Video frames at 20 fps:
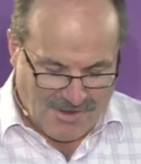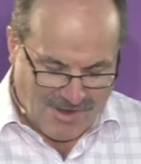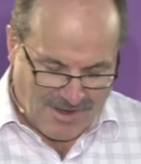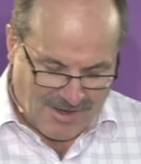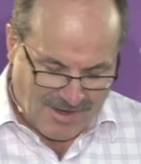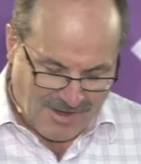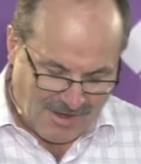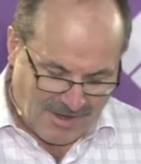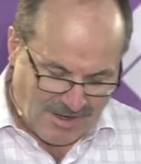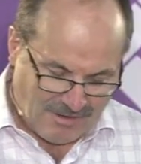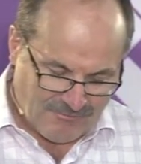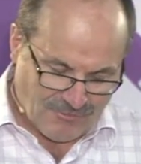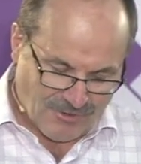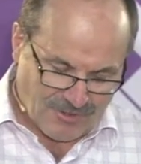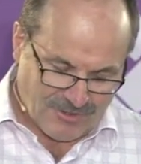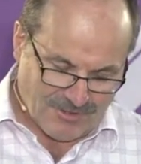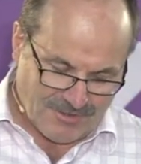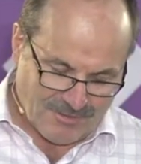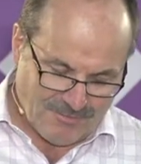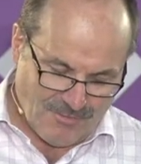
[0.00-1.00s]
And
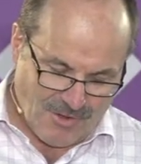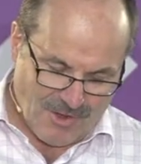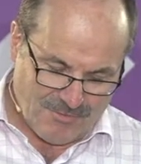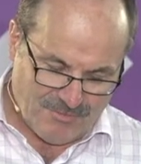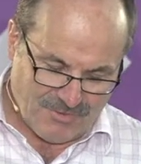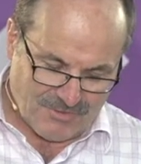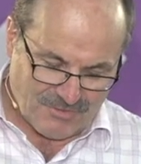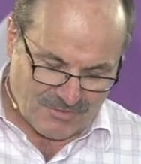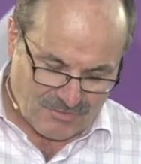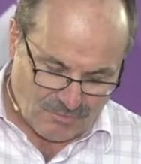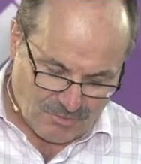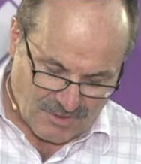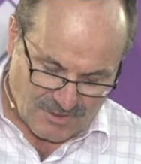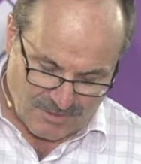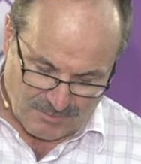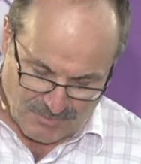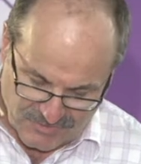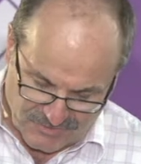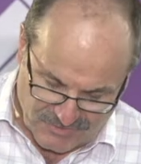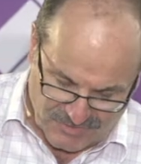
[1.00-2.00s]
right at the moment, there's one of
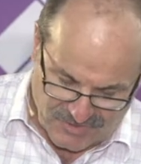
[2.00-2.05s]
the most